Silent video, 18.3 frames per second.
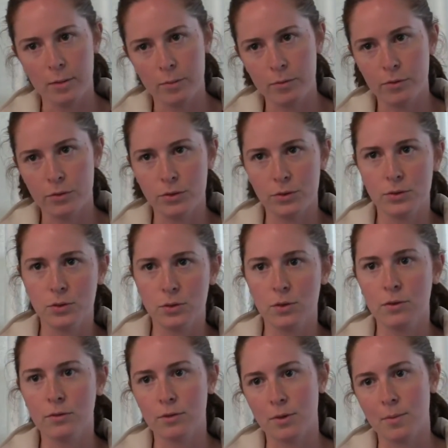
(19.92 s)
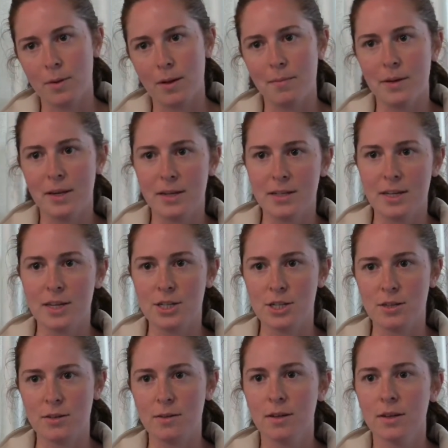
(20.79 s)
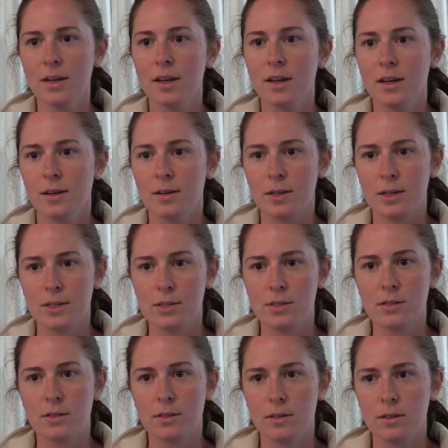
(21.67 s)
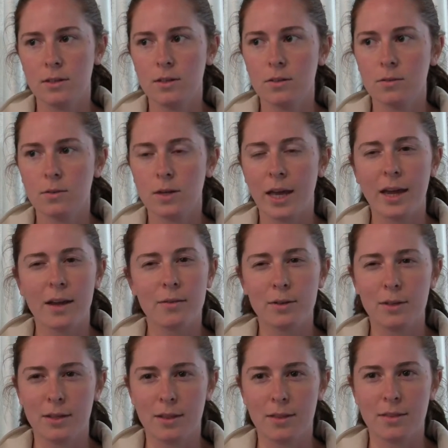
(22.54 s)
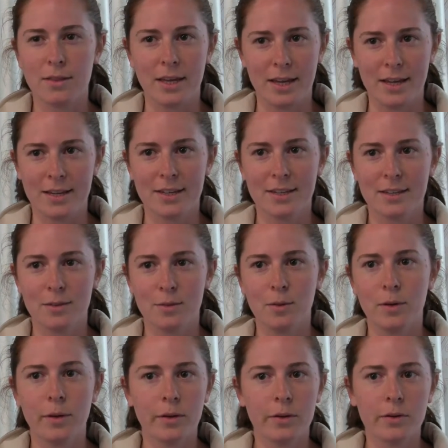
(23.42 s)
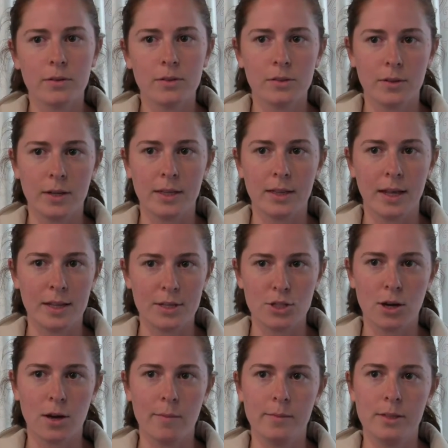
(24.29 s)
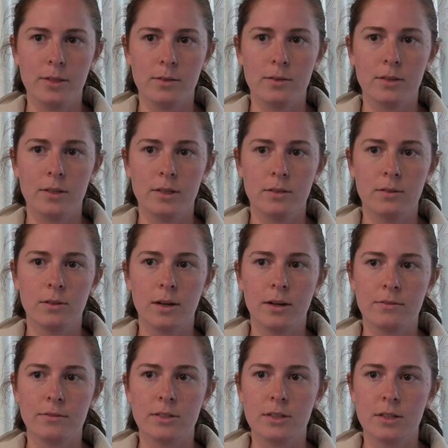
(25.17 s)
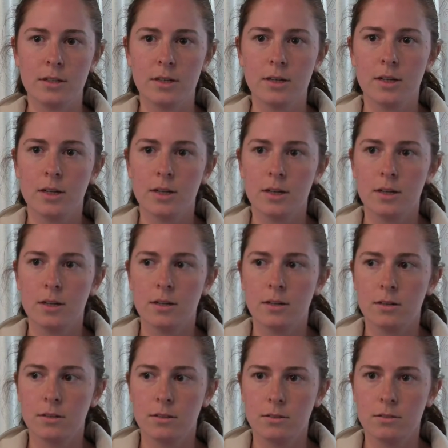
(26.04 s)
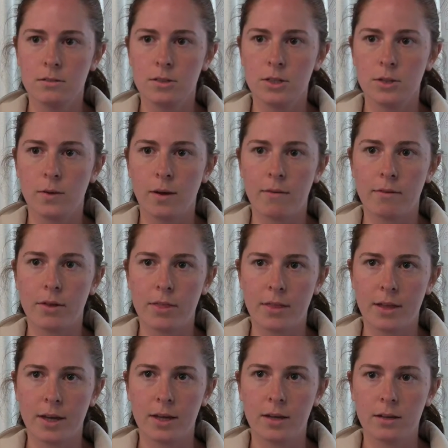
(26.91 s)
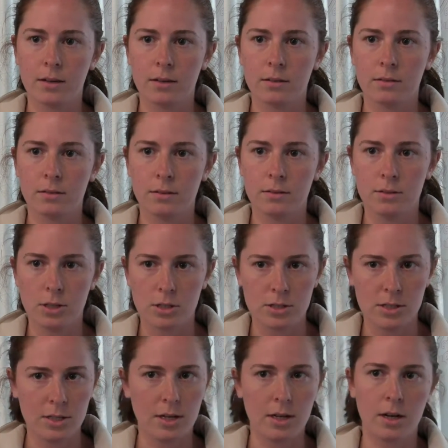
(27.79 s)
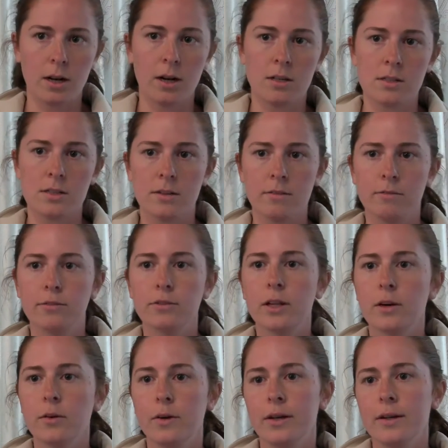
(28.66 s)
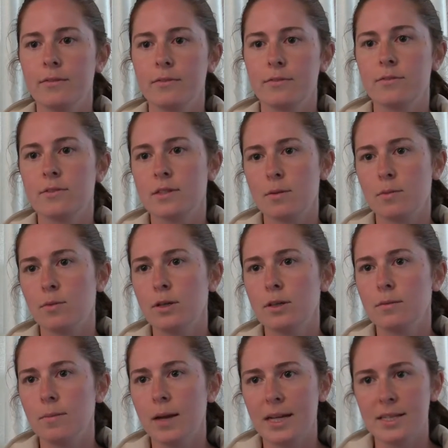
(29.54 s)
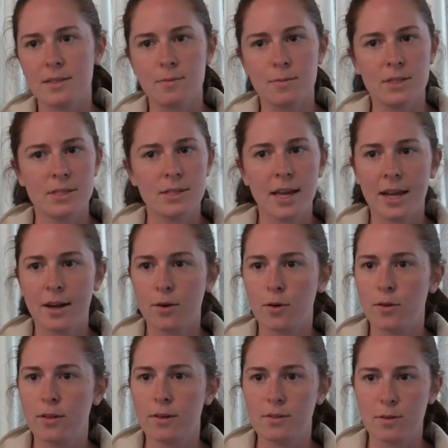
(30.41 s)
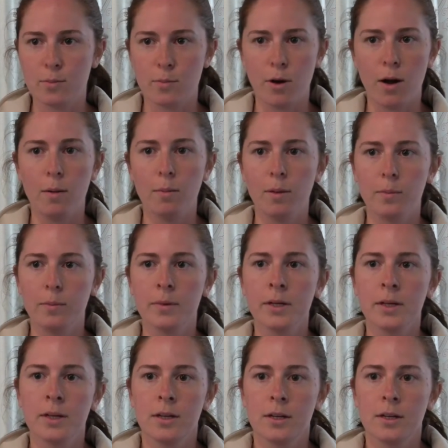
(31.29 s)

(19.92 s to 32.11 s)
a helpful tool for my meditation, because you can't really think when you're doing that job. You have to do everything just in a constant flow, and if someone makes a mistake or there's a problem,